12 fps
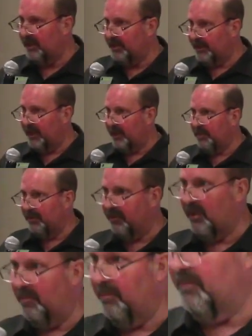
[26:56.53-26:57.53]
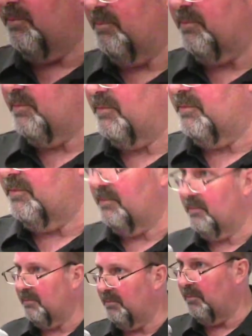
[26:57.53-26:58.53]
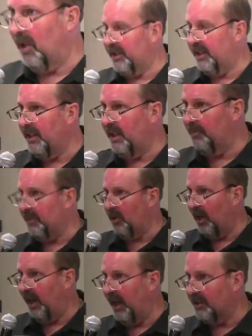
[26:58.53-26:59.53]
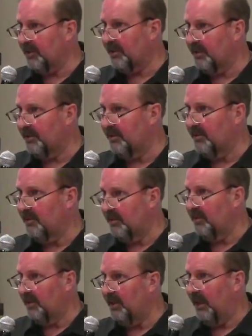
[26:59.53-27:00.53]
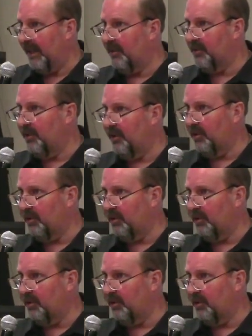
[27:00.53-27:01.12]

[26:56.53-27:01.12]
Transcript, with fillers: to keep it from marking up the grass. I answer your